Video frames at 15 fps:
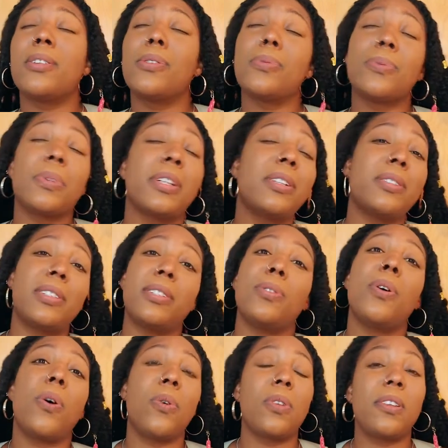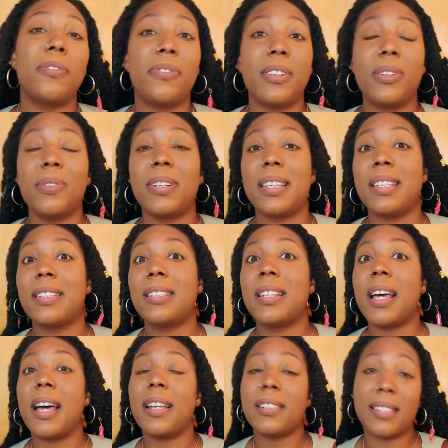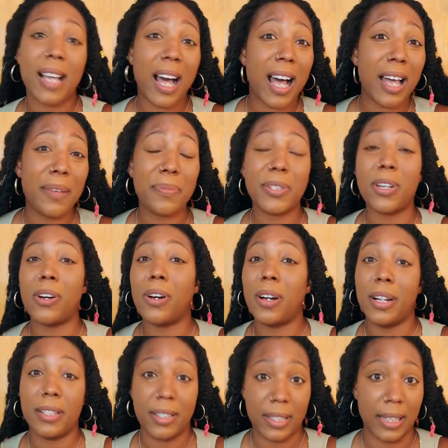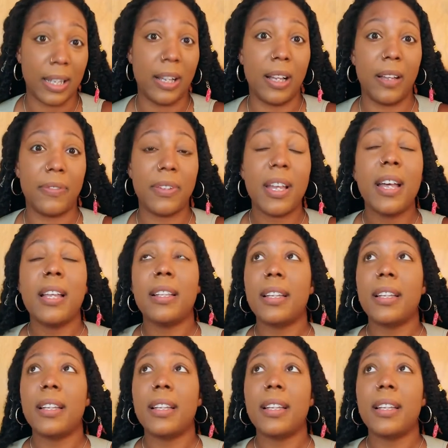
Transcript: the real deal, Holyfield, is that times are tough.